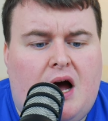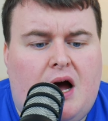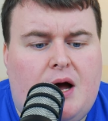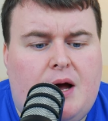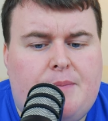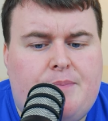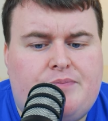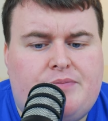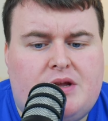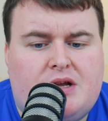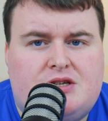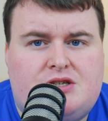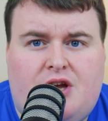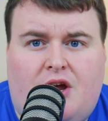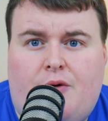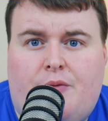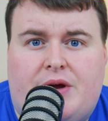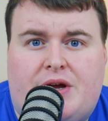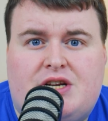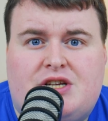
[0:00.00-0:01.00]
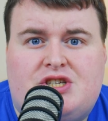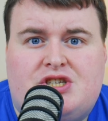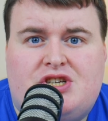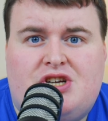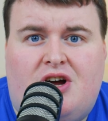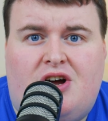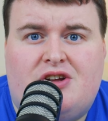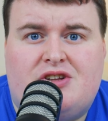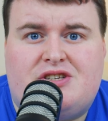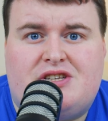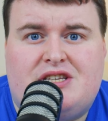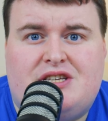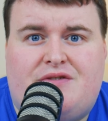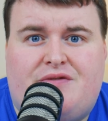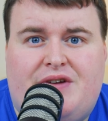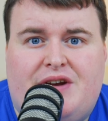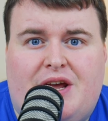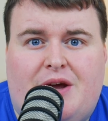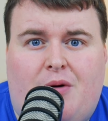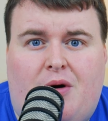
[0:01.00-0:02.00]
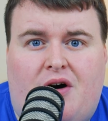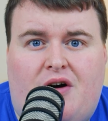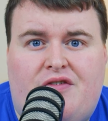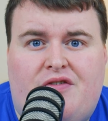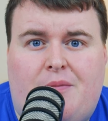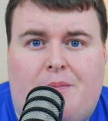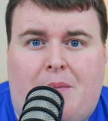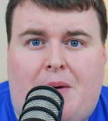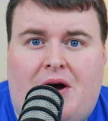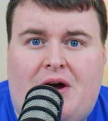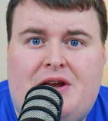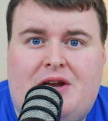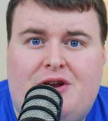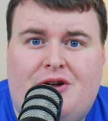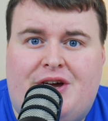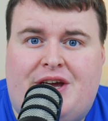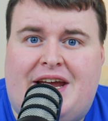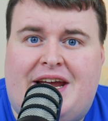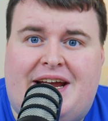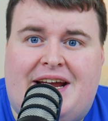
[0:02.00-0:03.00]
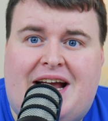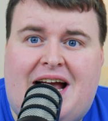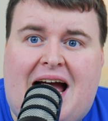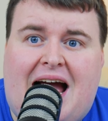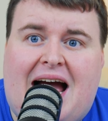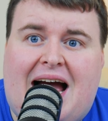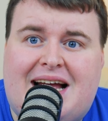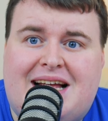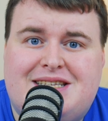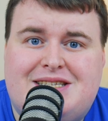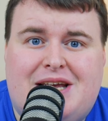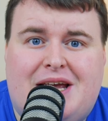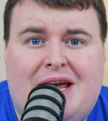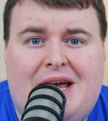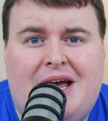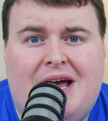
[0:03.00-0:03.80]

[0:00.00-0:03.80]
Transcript: So we're going to start this video off by looking at